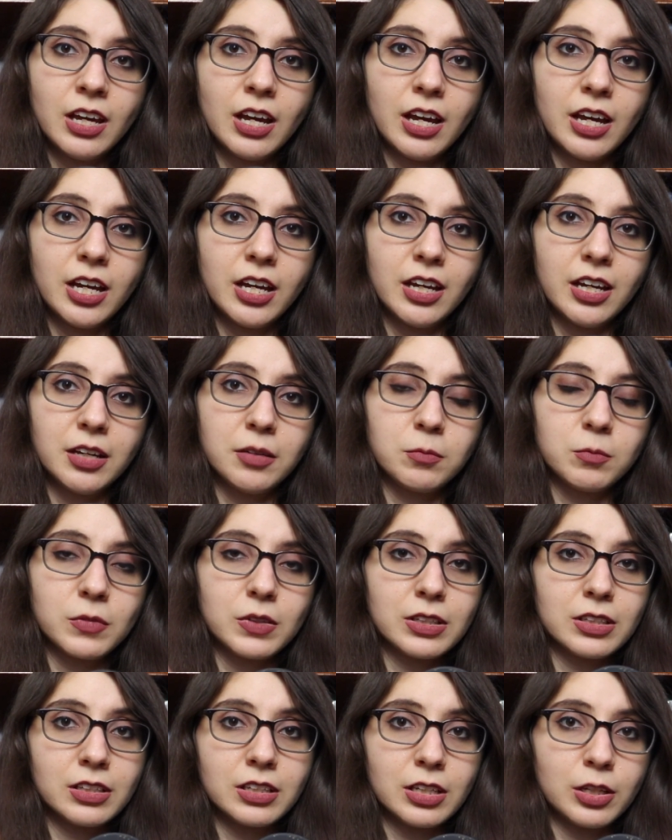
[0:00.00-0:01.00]

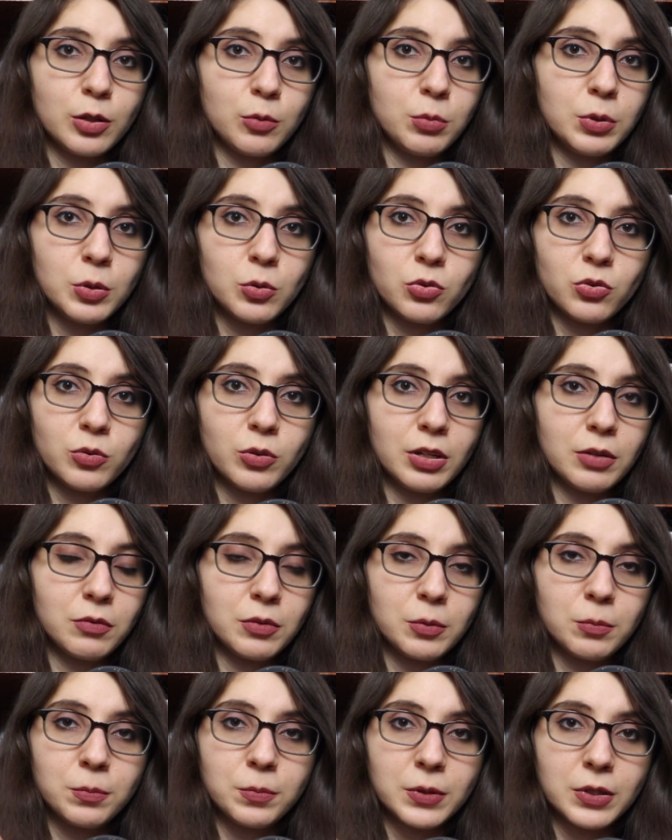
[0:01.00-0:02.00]
I'm gonna post
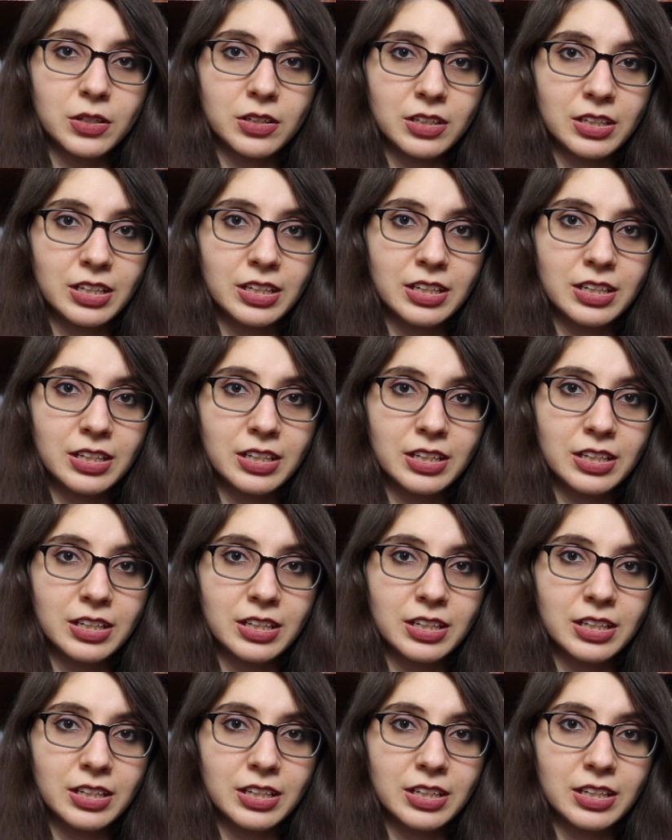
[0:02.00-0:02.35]
whatever book it